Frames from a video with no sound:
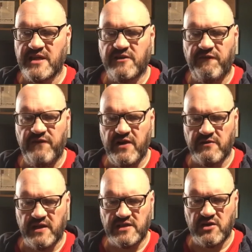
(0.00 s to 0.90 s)
fear
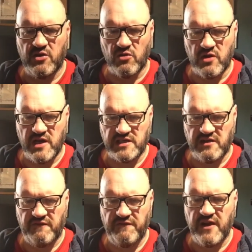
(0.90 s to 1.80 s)
this glorious
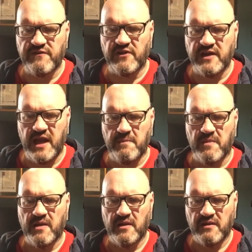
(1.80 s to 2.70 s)
and fearful name,
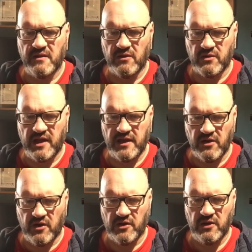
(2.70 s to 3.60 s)
the Lord thy
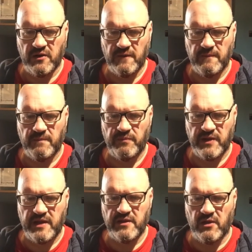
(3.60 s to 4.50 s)
God.
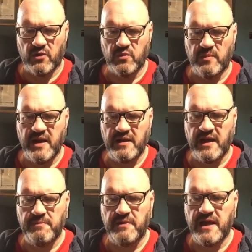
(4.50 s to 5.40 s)
Then the Lord will make thy
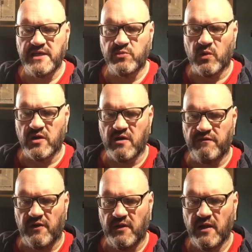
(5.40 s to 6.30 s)
plagues
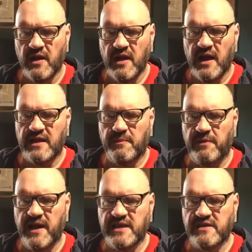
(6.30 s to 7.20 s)
wonderful, and the
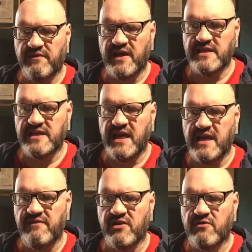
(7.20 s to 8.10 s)
plagues of thy seed,
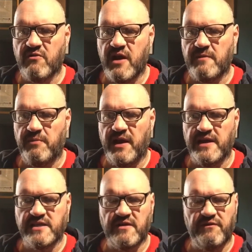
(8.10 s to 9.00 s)
even great plagues,
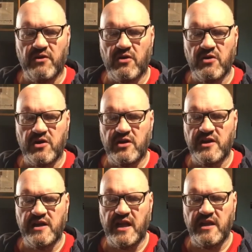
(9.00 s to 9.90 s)
and of long
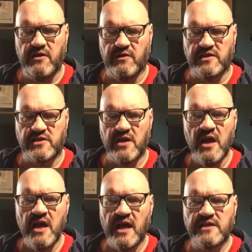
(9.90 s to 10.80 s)
continuance,
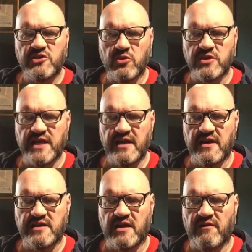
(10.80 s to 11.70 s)
and sore sickness,
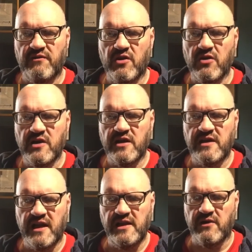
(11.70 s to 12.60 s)
and of long
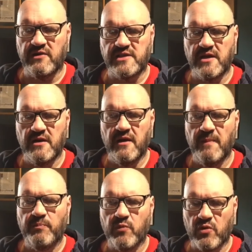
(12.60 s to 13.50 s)
continuance.
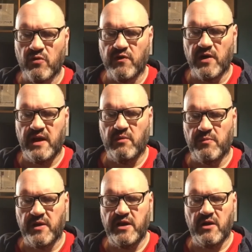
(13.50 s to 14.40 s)
Moreover, he will
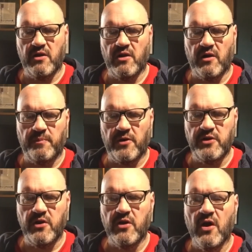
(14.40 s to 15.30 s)
bring you, upon
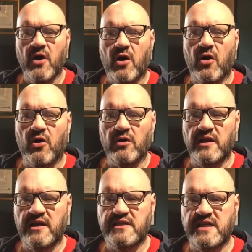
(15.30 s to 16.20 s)
you all the
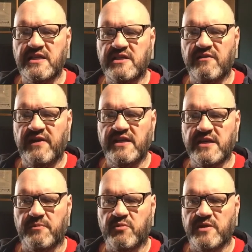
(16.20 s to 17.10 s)
diseases of
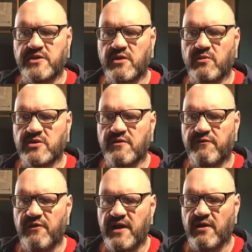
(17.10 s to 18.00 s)
Egypt, which thou wast
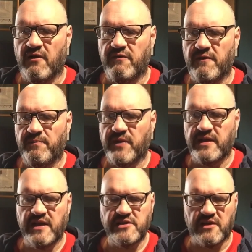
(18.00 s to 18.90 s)
afraid of, and they
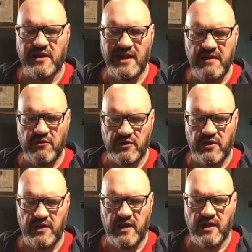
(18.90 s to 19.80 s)
shall cleave unto
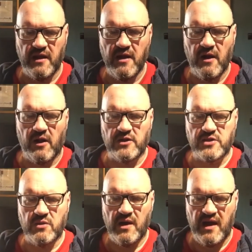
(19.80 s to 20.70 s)
thee.
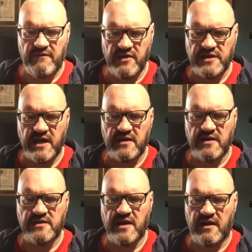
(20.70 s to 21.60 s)
Also, every
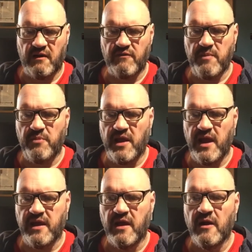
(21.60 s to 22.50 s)
sickness and every
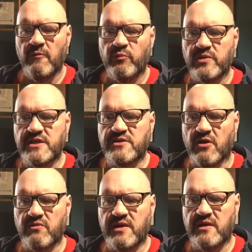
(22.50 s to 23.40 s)
plague which is not
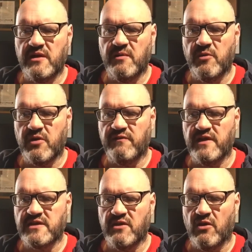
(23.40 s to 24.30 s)
written in the book of
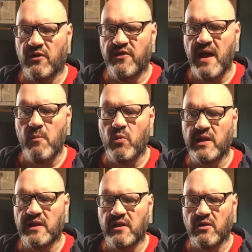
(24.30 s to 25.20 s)
this law, them will
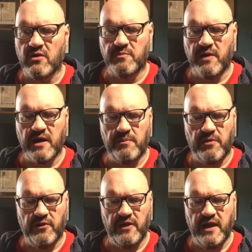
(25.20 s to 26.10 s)
the Lord bring
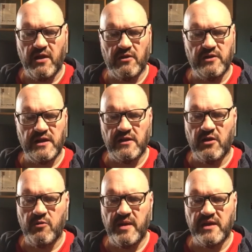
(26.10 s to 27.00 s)
upon thee until thou
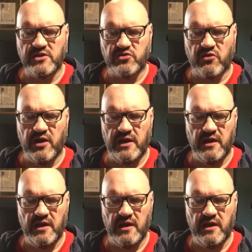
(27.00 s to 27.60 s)
be destroyed.